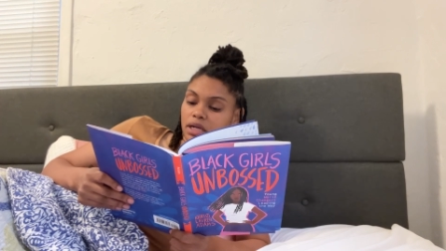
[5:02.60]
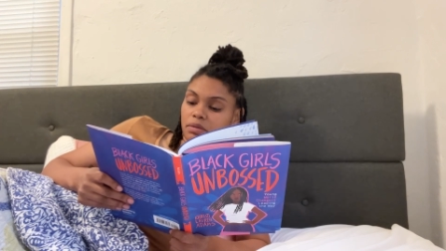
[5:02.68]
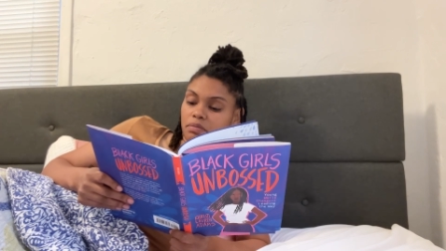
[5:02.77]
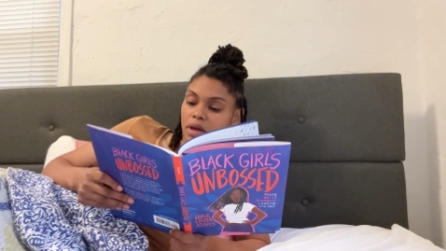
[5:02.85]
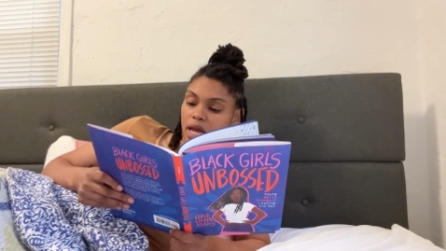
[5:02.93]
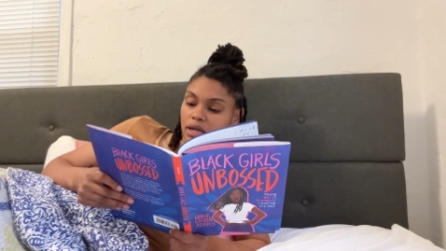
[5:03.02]

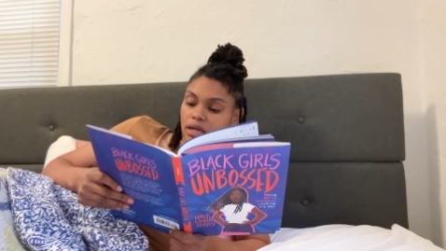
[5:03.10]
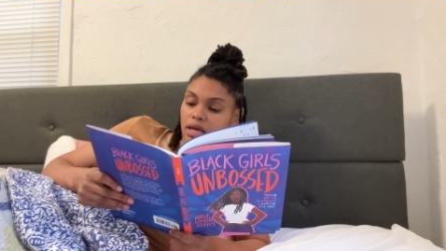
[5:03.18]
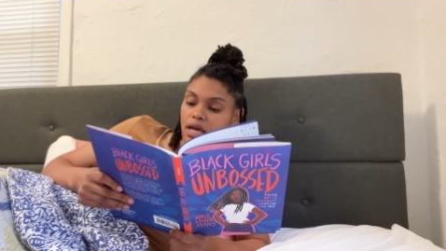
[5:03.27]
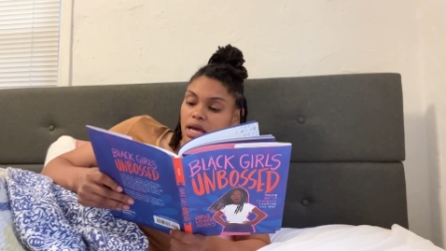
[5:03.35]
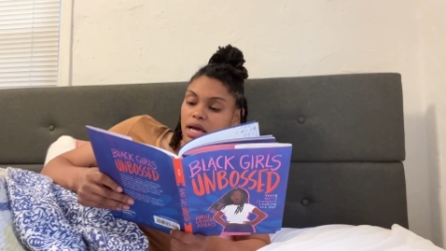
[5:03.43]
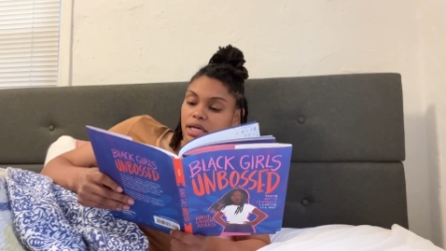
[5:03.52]
in Maine,
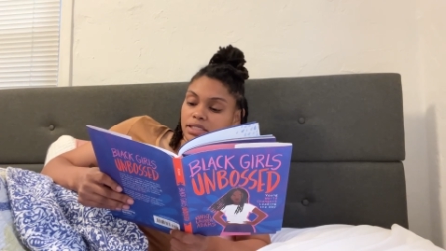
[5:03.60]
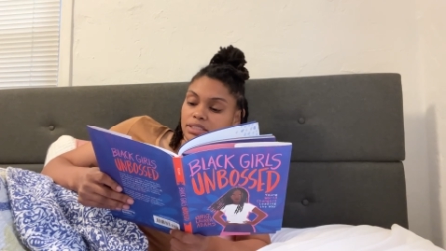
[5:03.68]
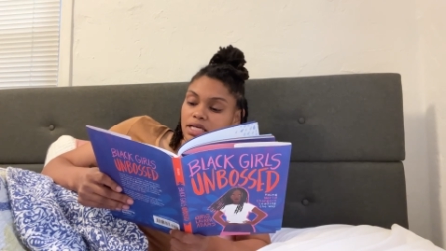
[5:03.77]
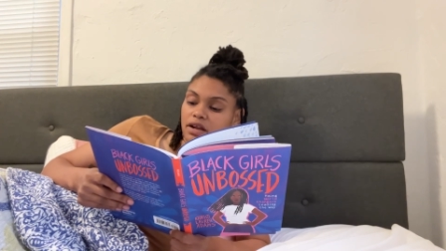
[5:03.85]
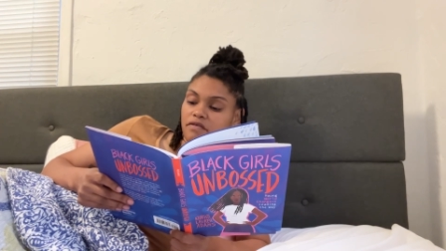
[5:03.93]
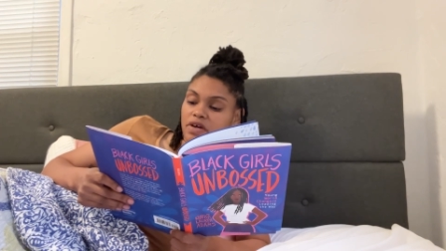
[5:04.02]
a
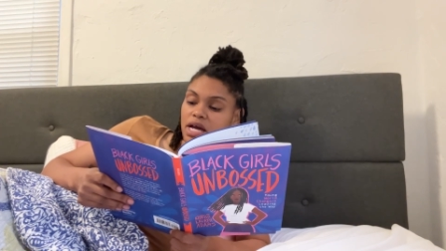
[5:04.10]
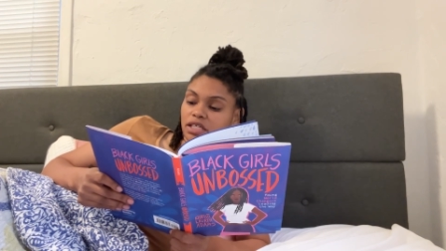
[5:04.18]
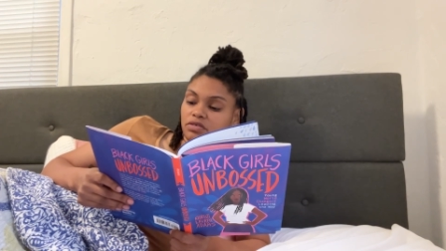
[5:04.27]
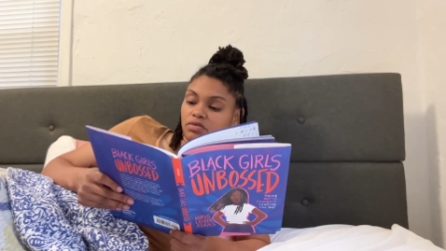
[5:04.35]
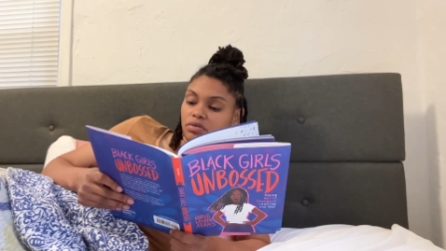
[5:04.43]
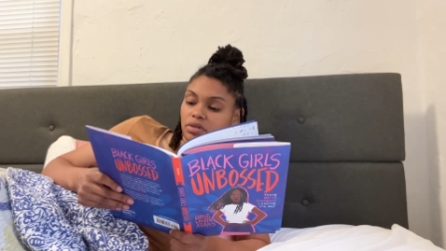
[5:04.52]
state of
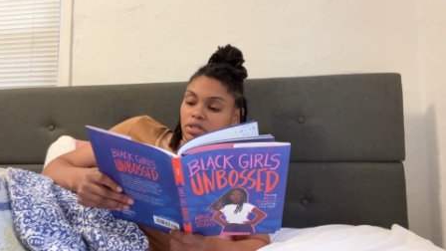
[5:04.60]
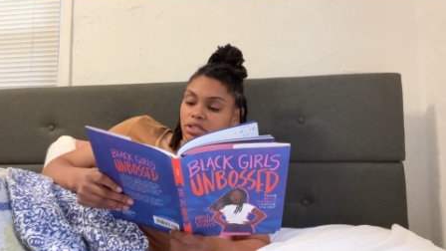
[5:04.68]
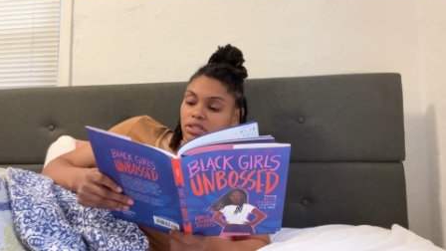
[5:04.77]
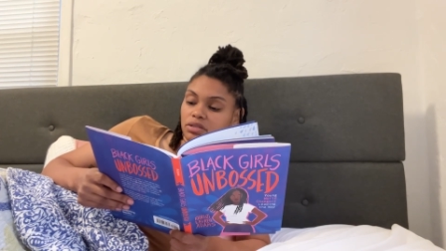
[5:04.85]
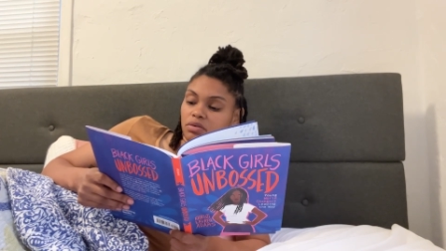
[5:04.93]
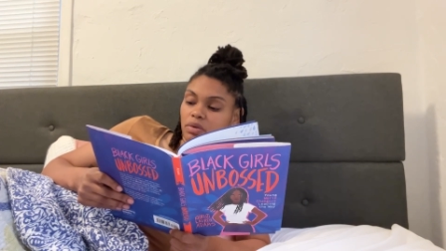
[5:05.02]
vast
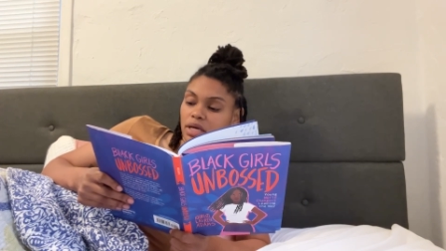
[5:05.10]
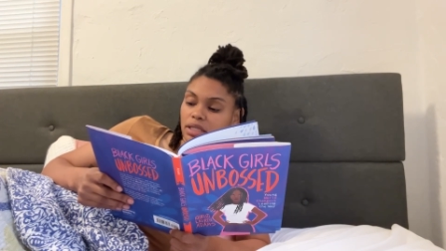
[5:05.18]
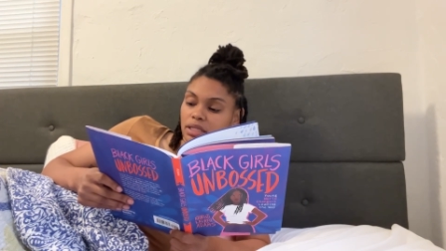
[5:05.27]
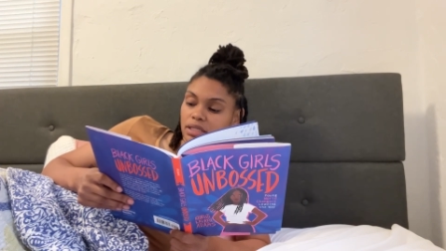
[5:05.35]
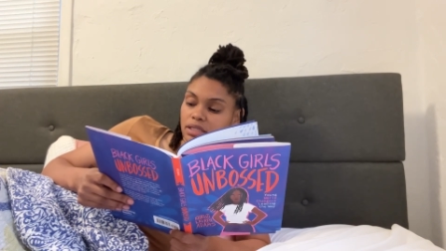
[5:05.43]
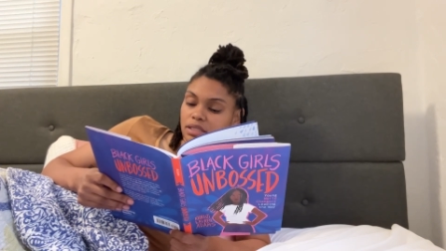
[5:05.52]
forests,
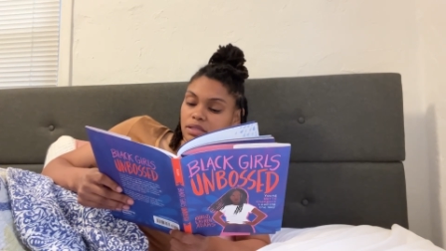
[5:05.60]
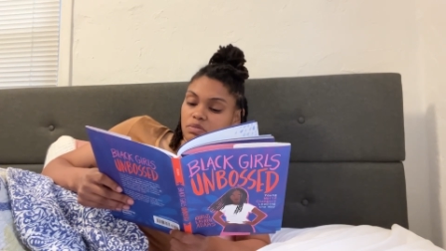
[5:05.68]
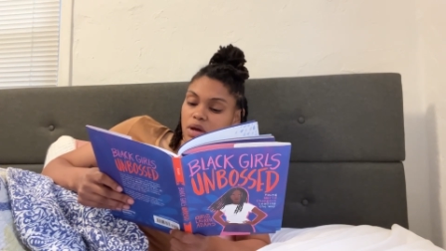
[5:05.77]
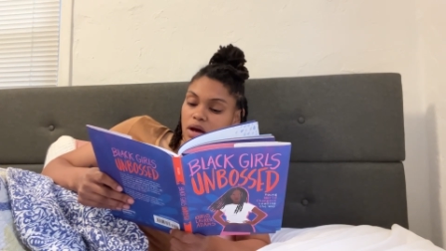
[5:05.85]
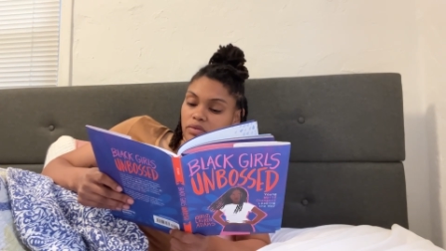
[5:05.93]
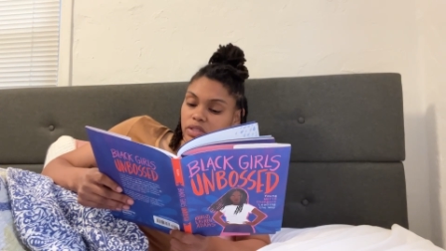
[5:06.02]
wetlands,
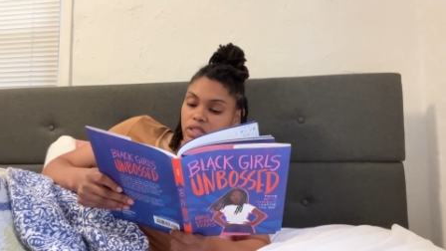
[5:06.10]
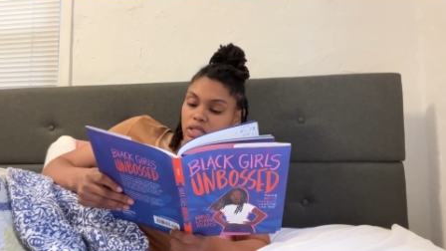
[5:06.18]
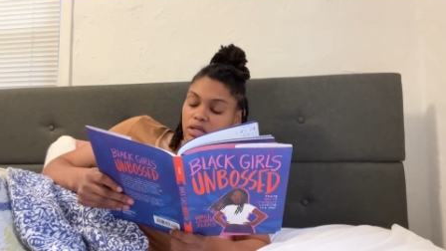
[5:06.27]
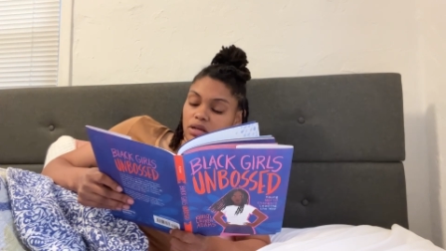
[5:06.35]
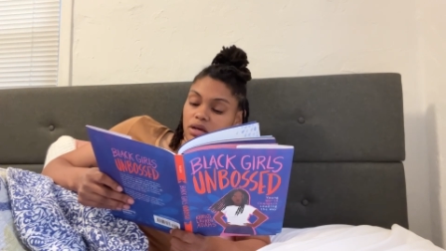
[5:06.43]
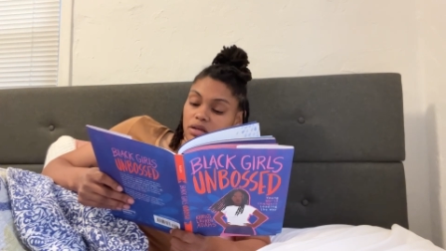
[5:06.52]
mountains,
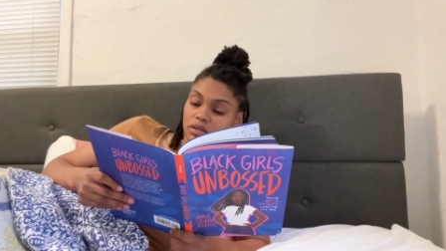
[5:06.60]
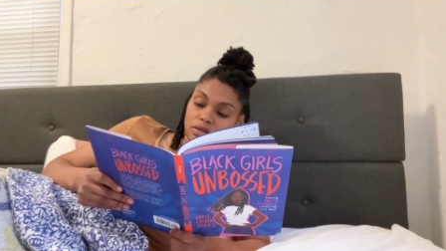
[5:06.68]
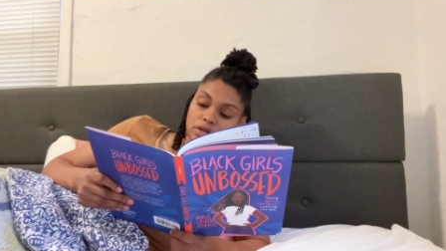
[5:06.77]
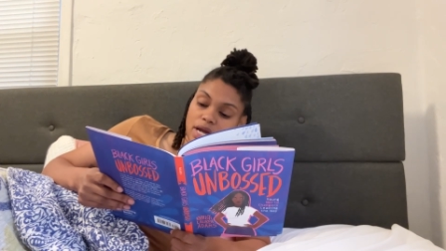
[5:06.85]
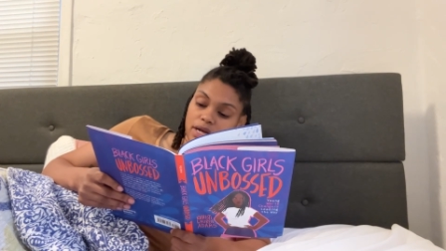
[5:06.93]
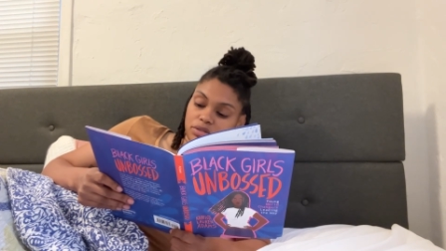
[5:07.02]
and other
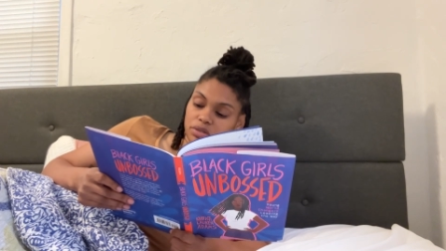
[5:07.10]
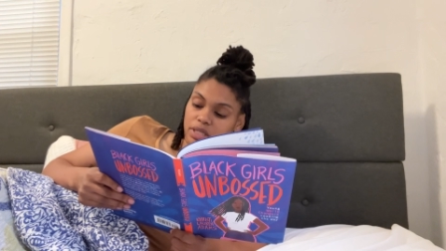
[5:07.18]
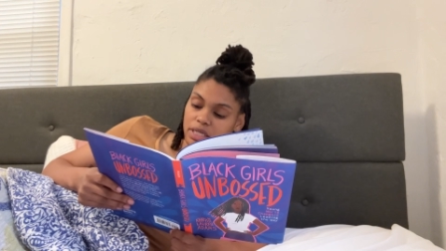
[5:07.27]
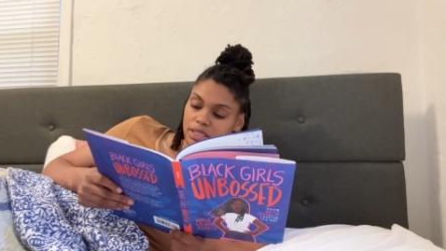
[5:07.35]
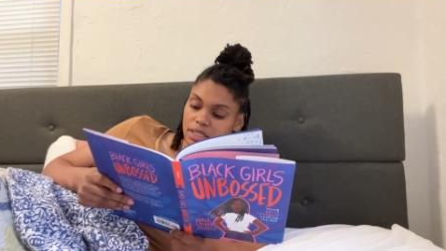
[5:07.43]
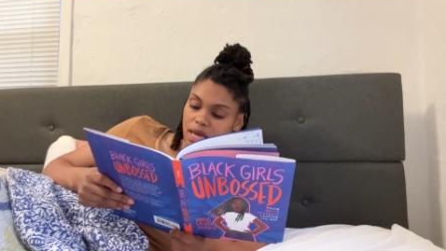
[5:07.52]
natural
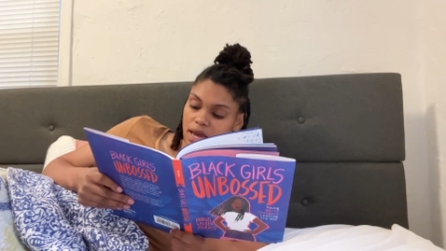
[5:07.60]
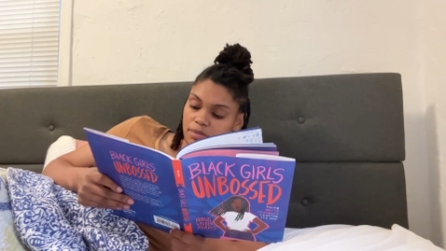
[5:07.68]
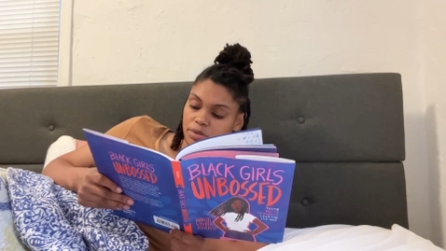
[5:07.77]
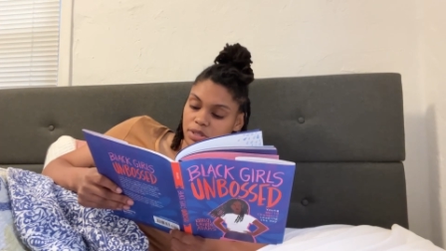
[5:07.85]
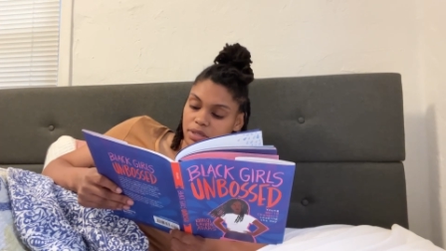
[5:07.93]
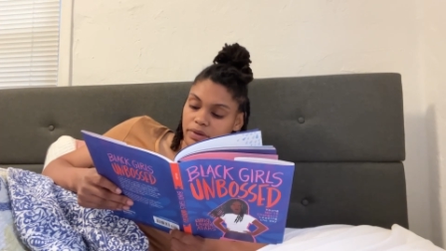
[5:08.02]

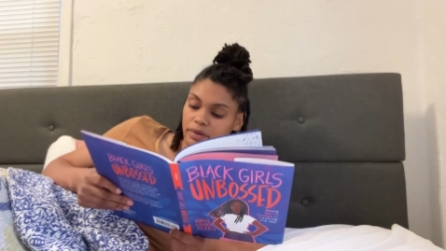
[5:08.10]
landscapes.